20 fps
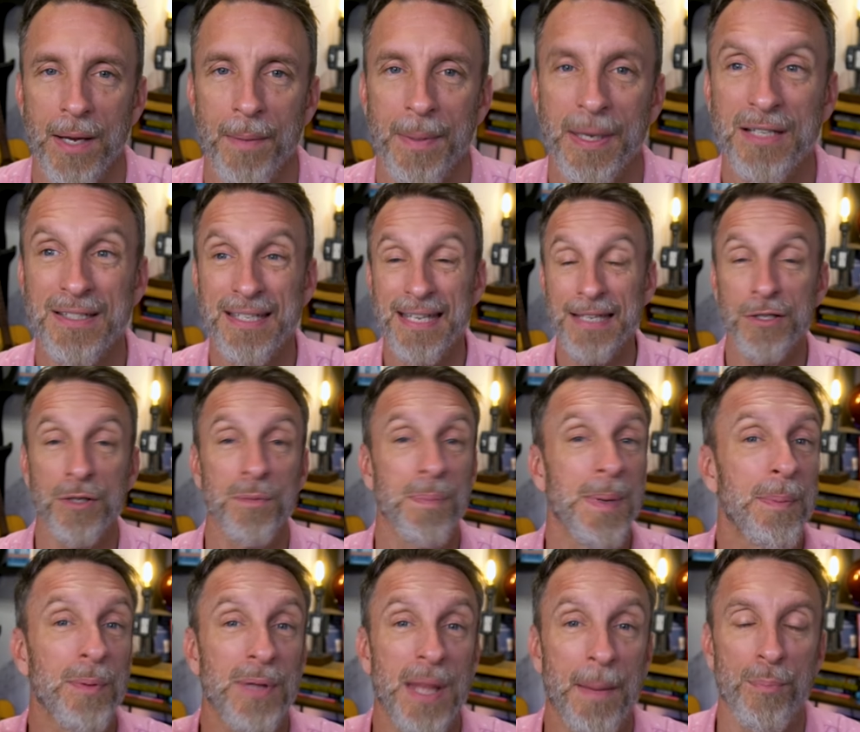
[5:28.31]
Because these are the
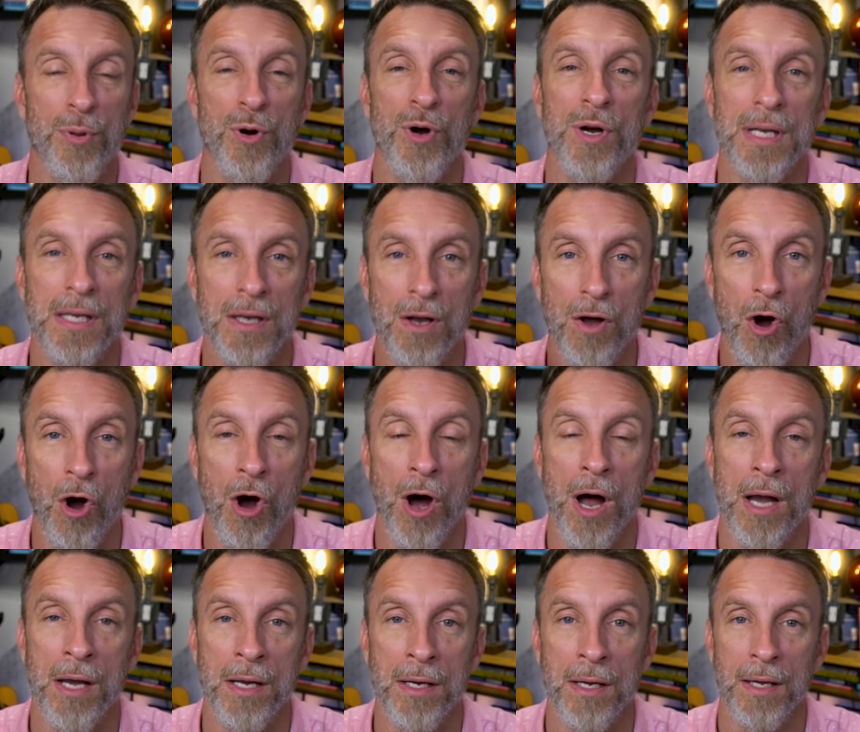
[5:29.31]
people that put
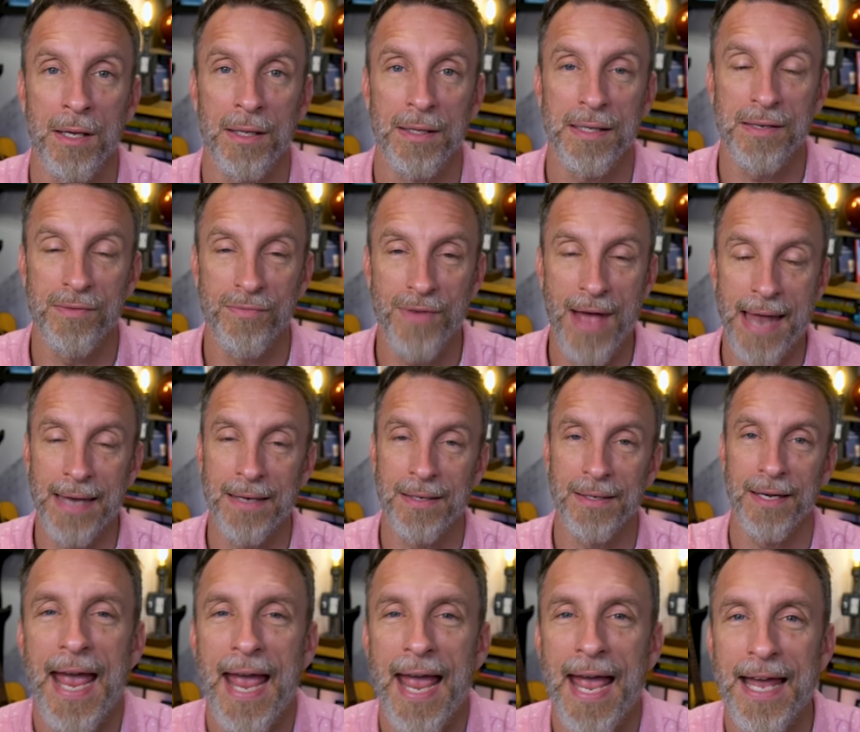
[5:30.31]
on the event.
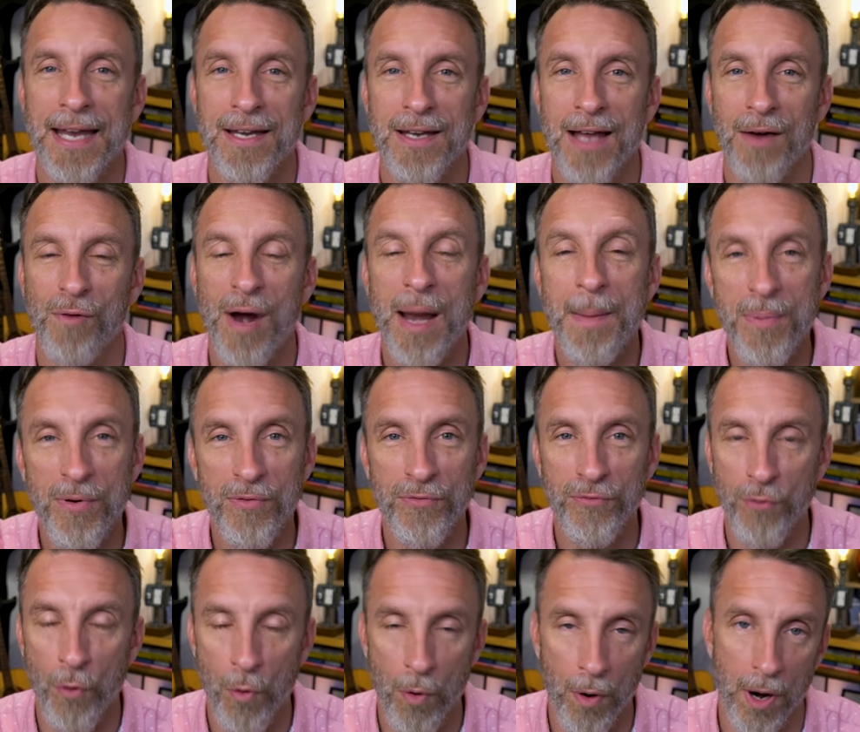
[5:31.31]
And uh, right
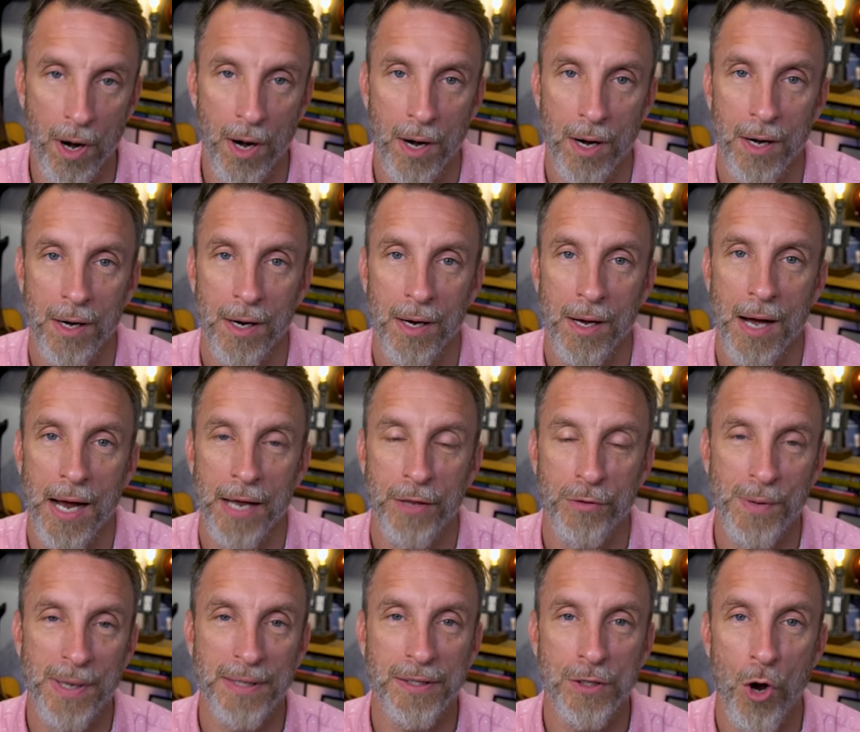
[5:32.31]
before I
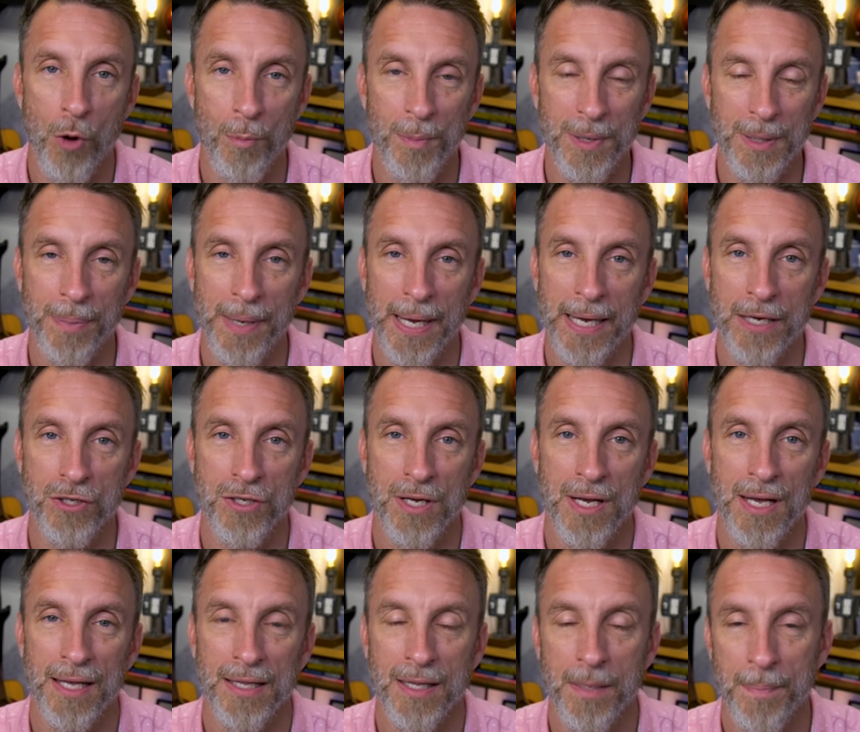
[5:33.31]
threw out the opening pitch,
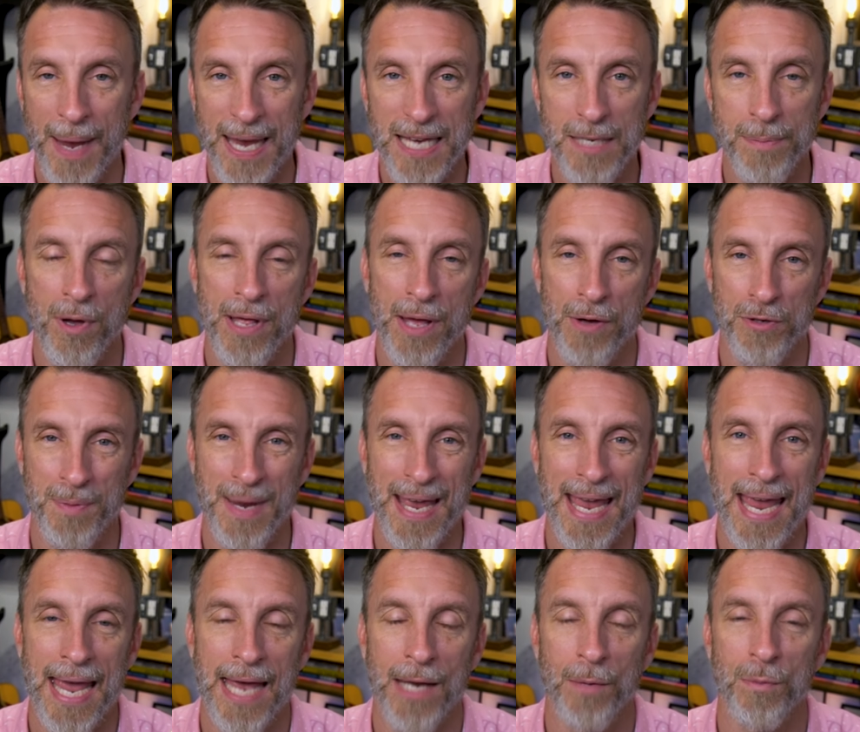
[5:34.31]
the baseball that was my
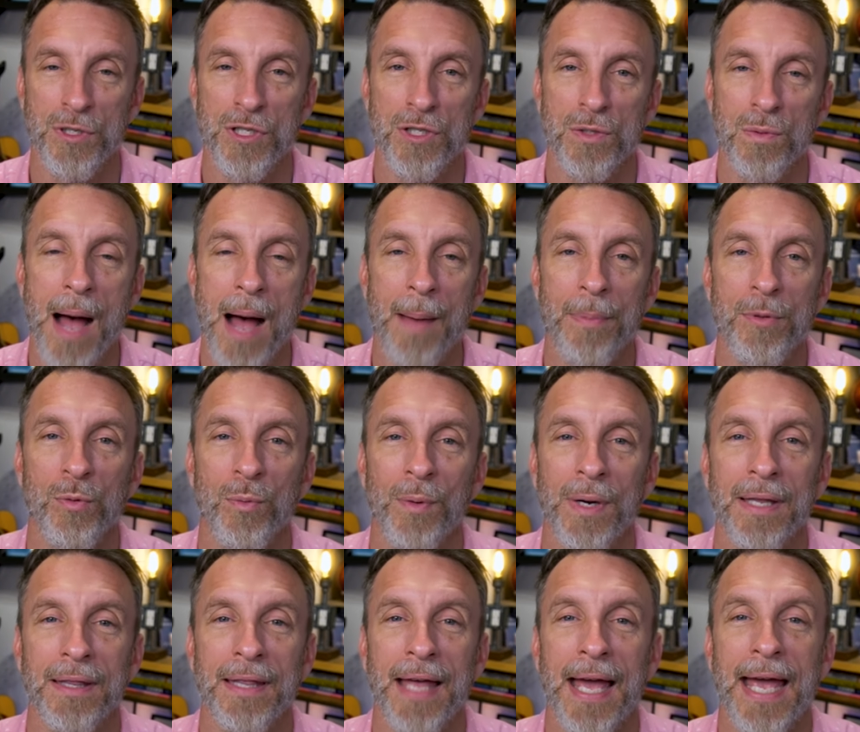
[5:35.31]
hand was swapped
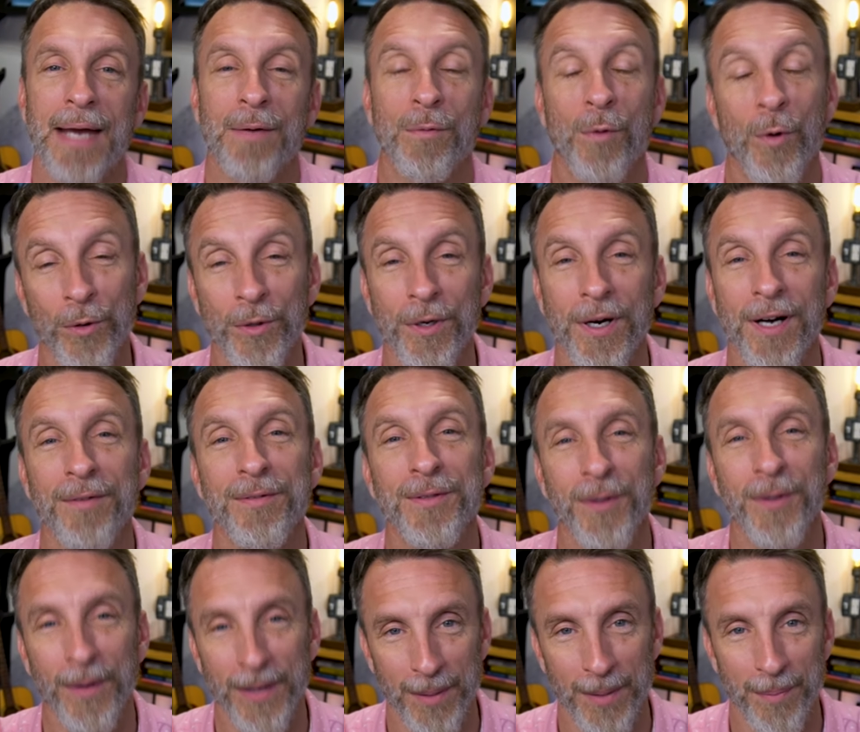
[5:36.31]
with a roll of
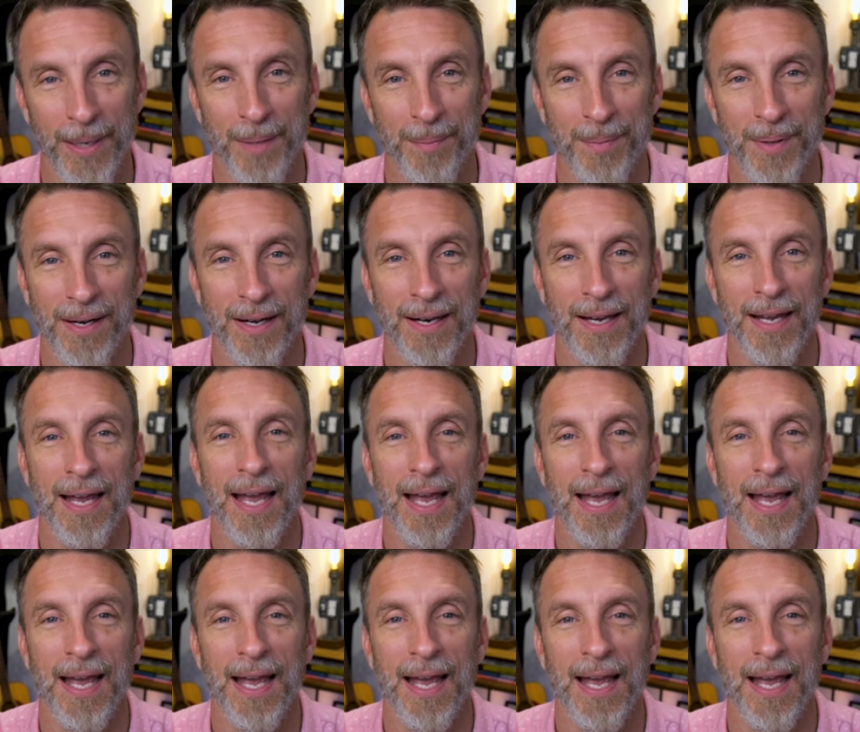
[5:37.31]
toilet paper.